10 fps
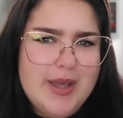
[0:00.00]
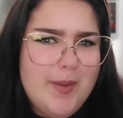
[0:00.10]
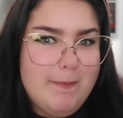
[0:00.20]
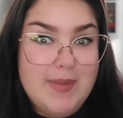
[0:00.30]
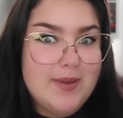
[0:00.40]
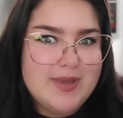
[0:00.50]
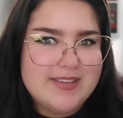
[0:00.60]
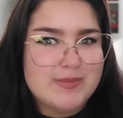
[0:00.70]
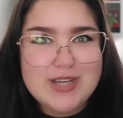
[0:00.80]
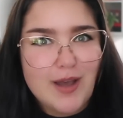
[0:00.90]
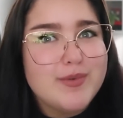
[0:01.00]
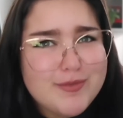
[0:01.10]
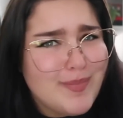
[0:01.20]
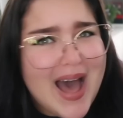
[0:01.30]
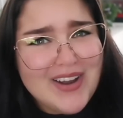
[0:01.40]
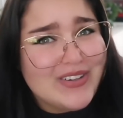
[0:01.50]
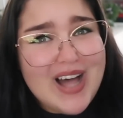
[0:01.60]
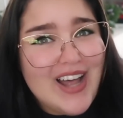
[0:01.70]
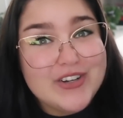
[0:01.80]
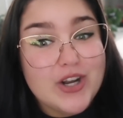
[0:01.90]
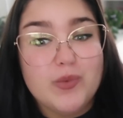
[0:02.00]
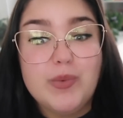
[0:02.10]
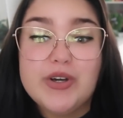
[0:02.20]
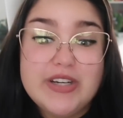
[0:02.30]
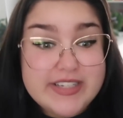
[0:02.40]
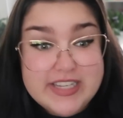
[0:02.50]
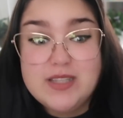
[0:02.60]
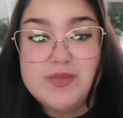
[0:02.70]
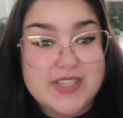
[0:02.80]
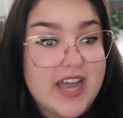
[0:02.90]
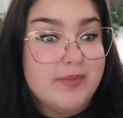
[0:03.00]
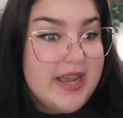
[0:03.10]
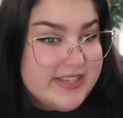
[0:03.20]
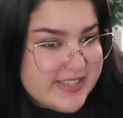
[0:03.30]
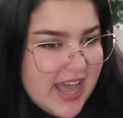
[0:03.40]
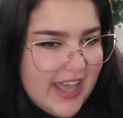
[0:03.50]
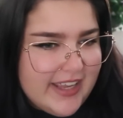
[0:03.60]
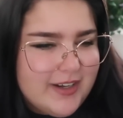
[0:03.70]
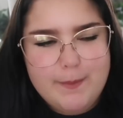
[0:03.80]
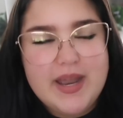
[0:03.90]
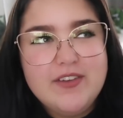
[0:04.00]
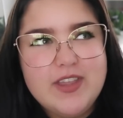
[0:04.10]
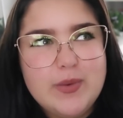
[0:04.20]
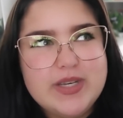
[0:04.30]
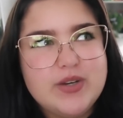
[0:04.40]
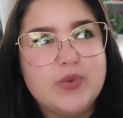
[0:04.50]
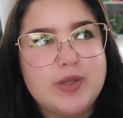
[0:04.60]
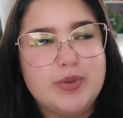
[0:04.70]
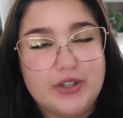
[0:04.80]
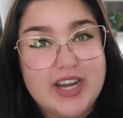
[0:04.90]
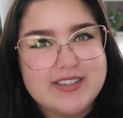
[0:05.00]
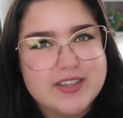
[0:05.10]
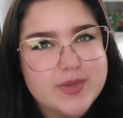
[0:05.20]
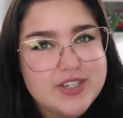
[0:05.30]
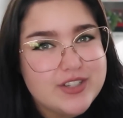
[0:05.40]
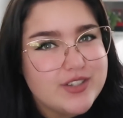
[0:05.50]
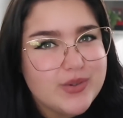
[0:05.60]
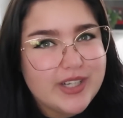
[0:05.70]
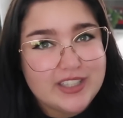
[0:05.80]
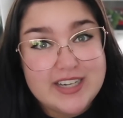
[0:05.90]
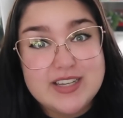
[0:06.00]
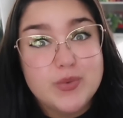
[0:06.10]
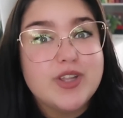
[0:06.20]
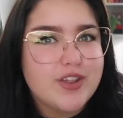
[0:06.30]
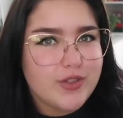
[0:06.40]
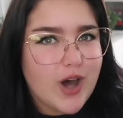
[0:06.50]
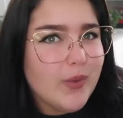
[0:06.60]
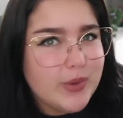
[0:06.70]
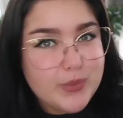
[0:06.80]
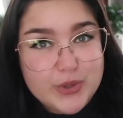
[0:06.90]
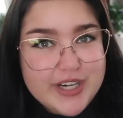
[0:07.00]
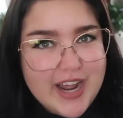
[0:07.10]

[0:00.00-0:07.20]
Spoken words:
maybe some type of battle. I don't know. We were going to see them side by side, but I feel like we didn't really progress as much in the storyline as I really thought we would